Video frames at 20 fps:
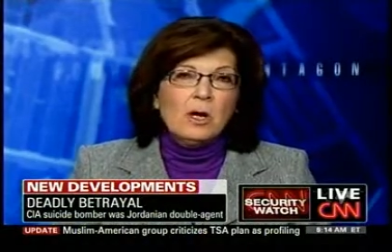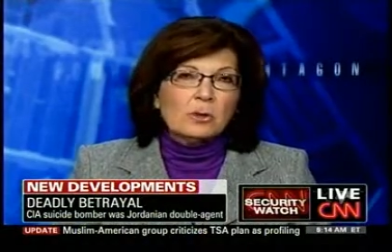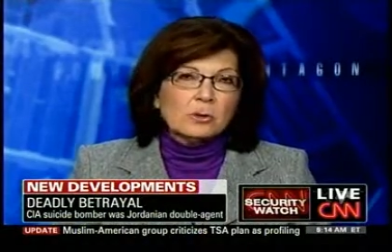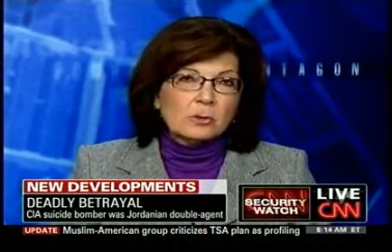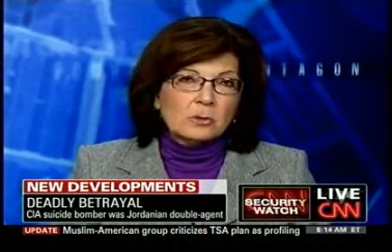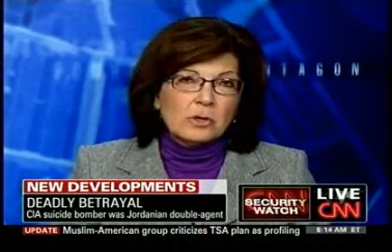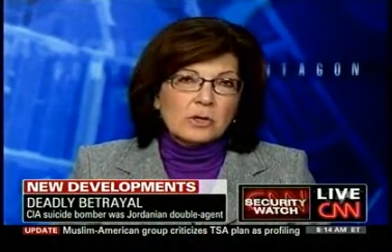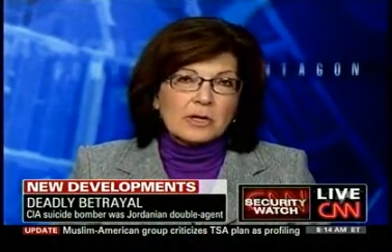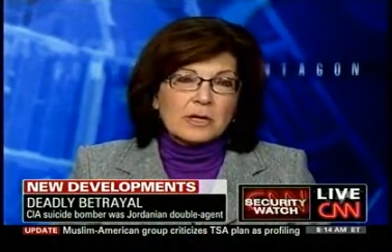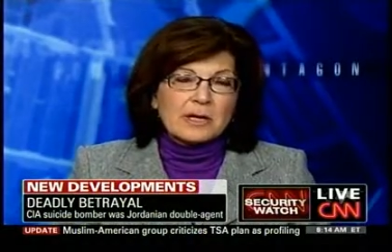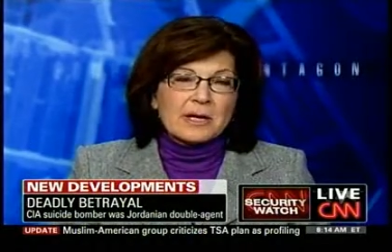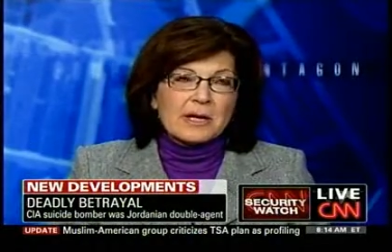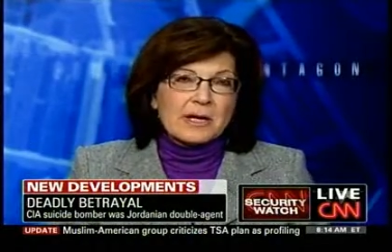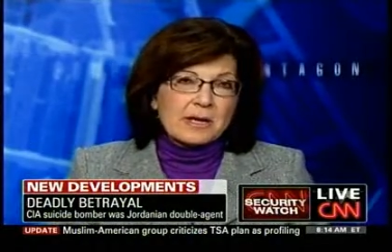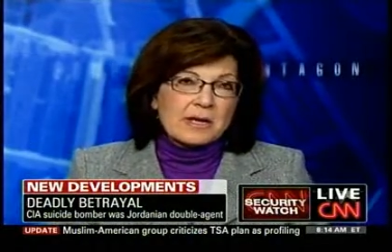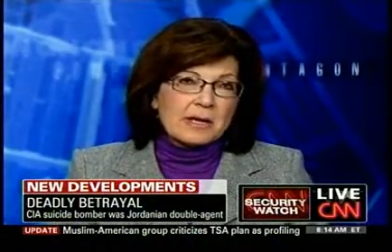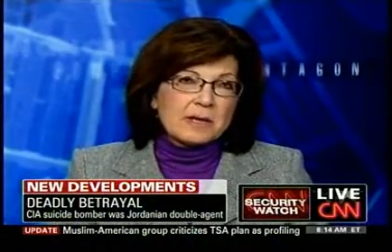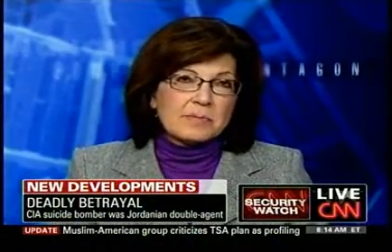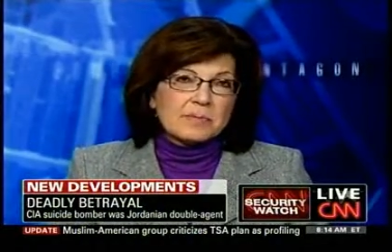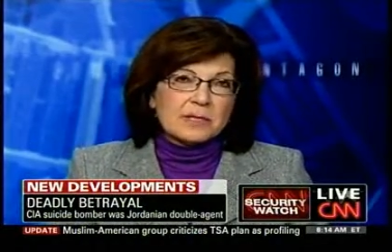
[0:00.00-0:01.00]
Look,
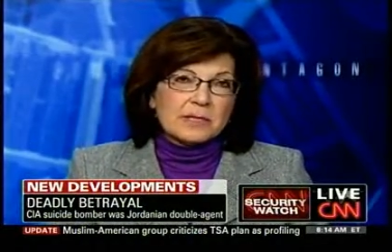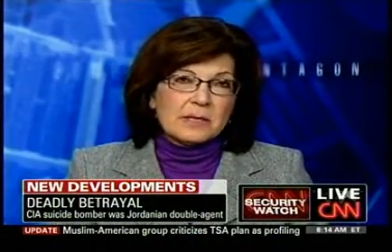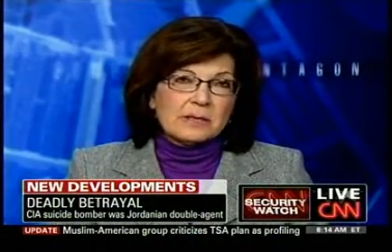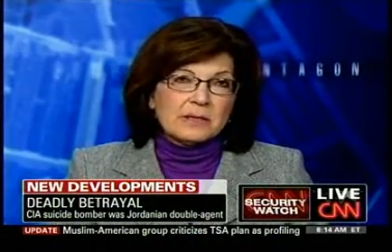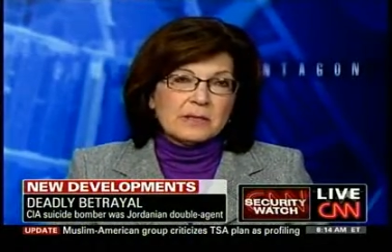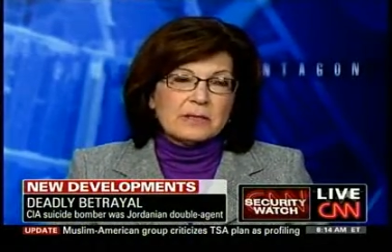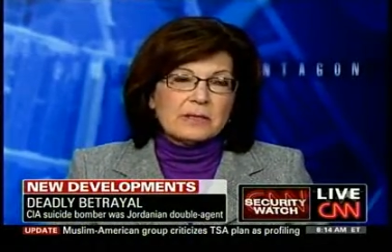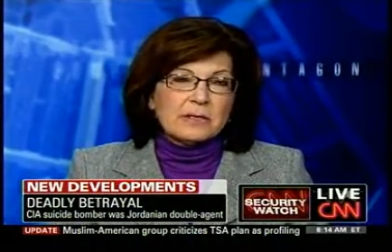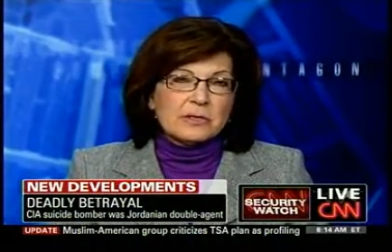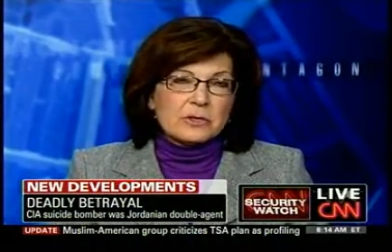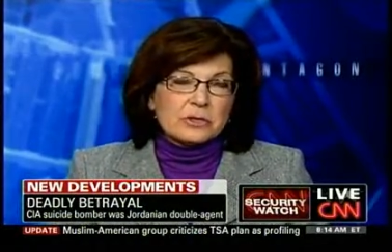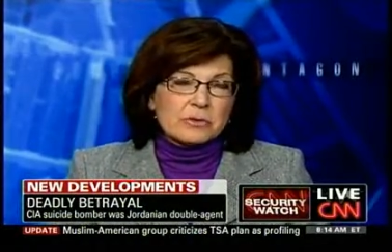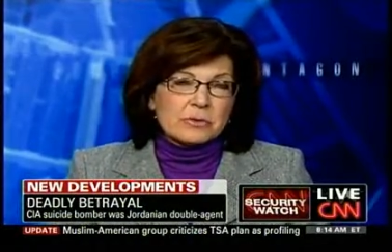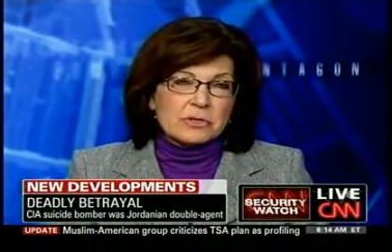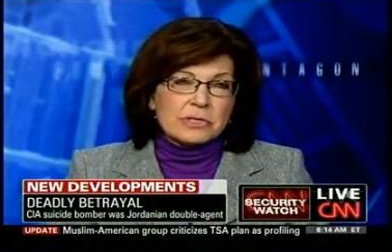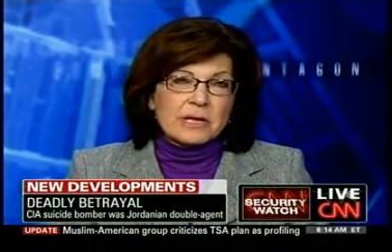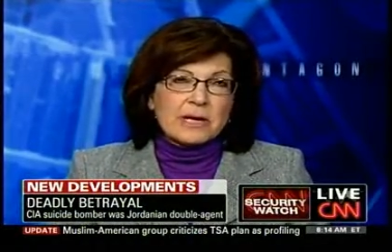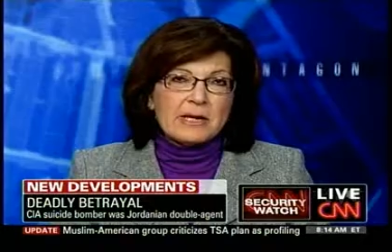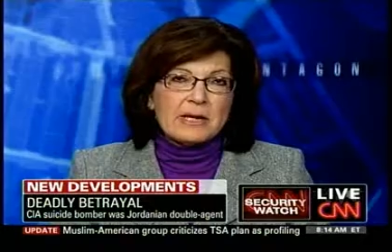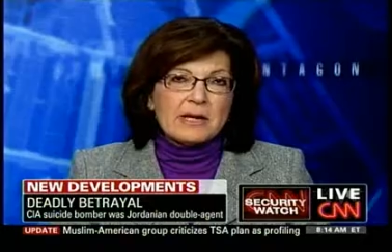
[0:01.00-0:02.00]
King Abdullah, the
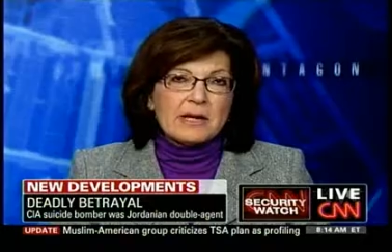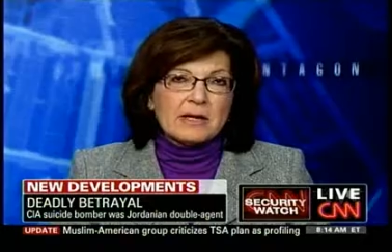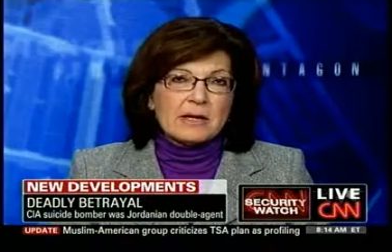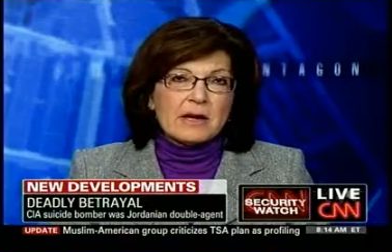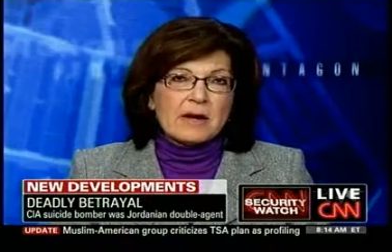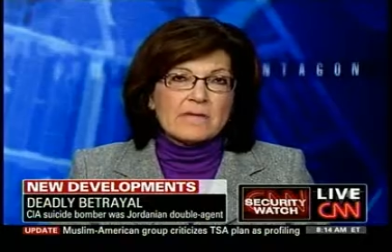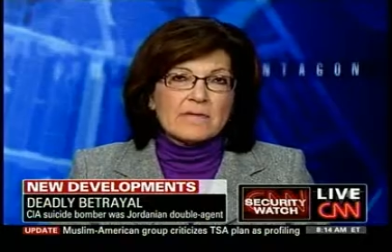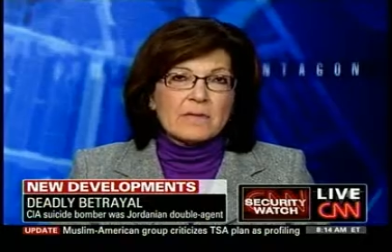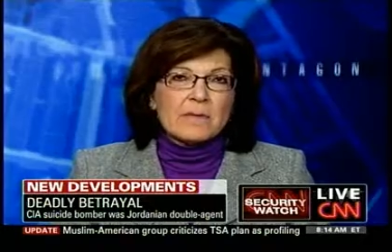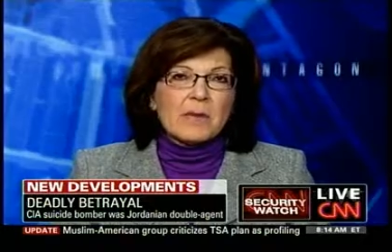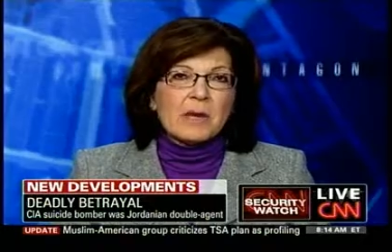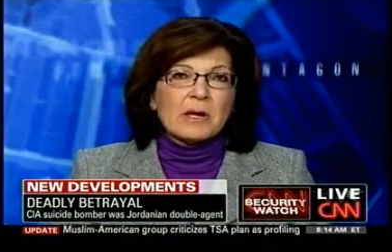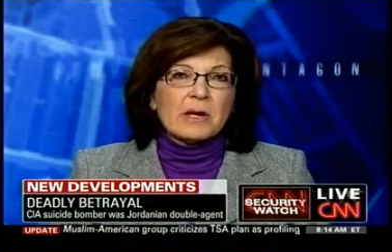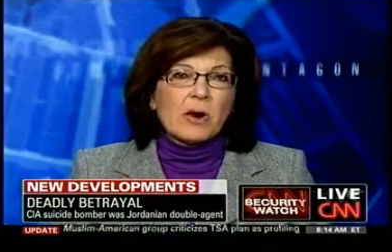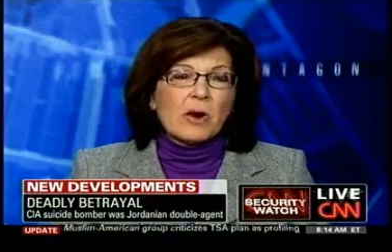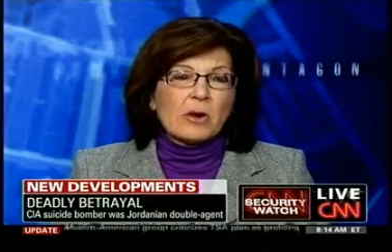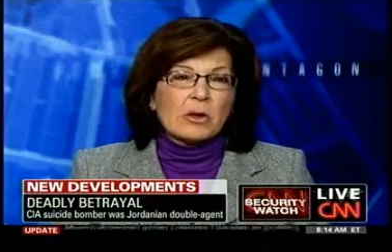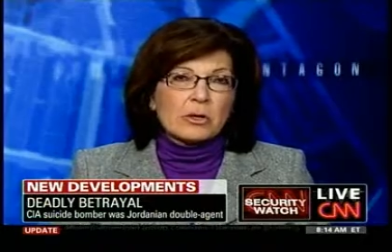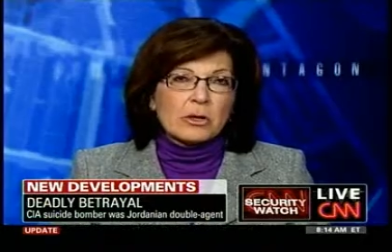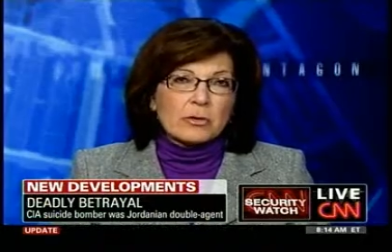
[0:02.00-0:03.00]
Jordanian government
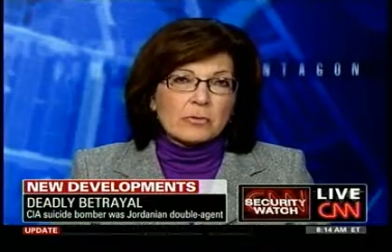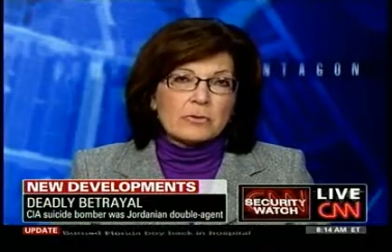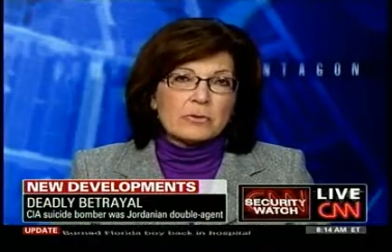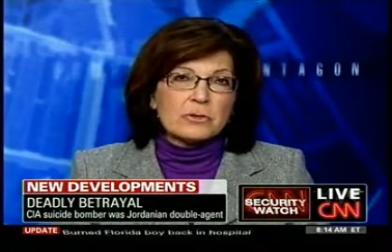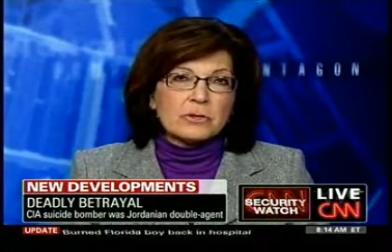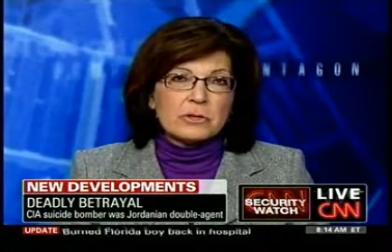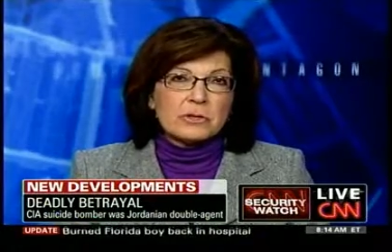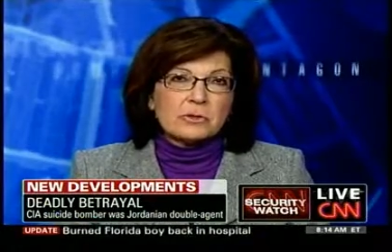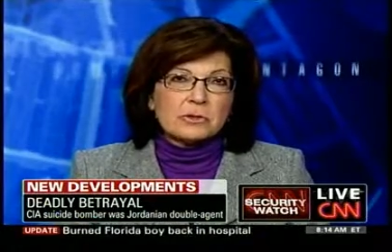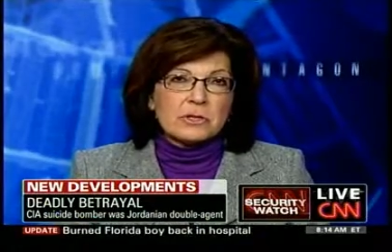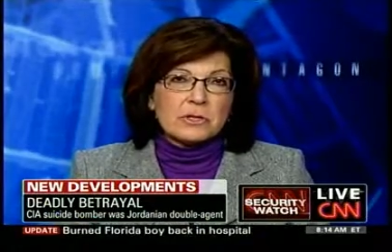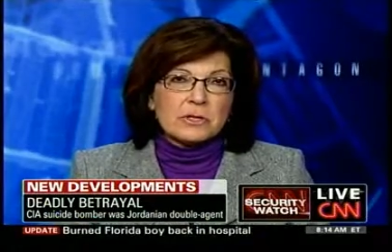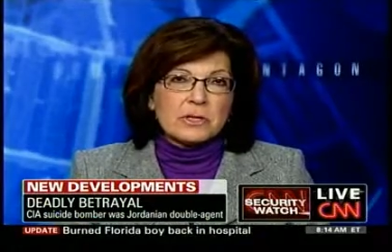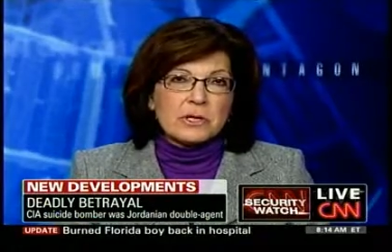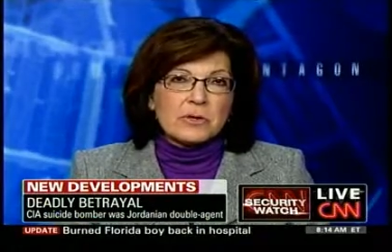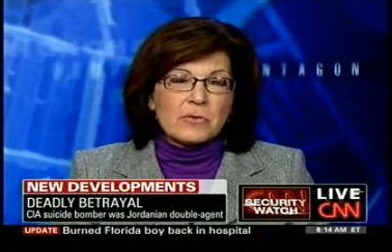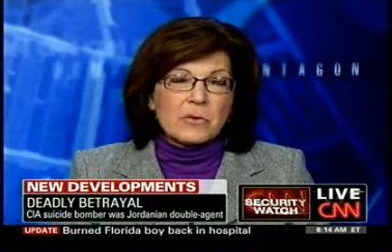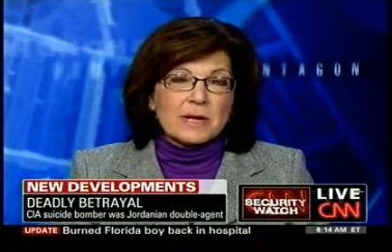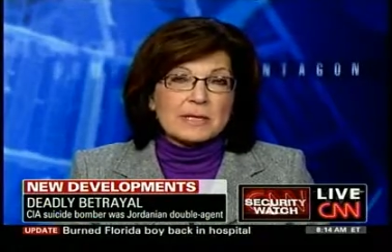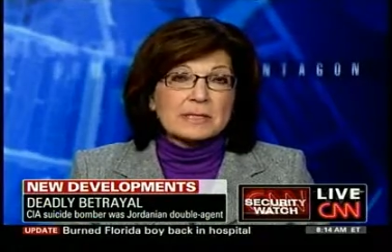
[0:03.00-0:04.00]
are crucial to the
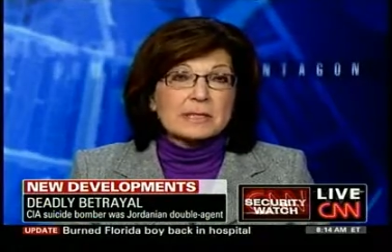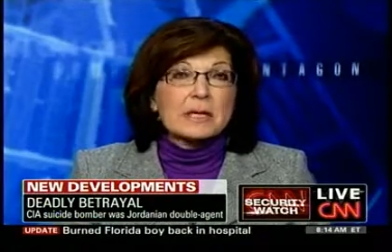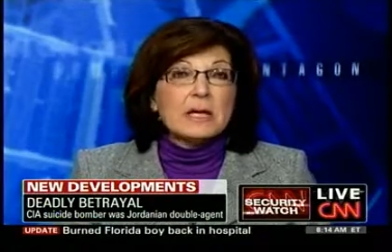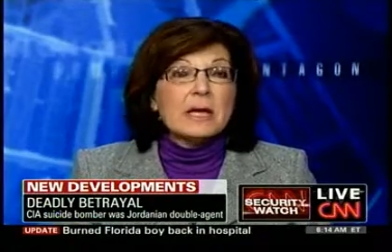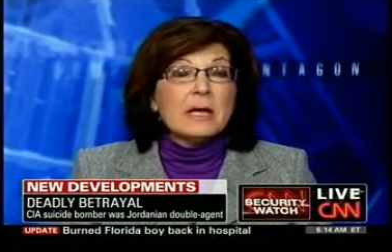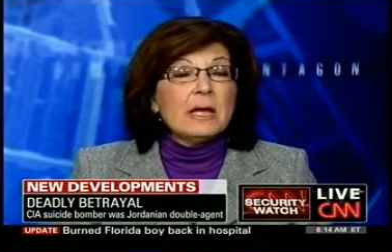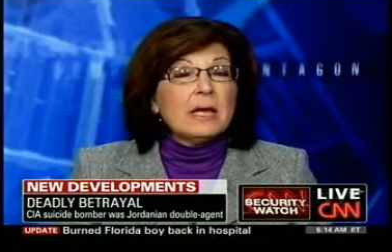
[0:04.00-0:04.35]
U.S.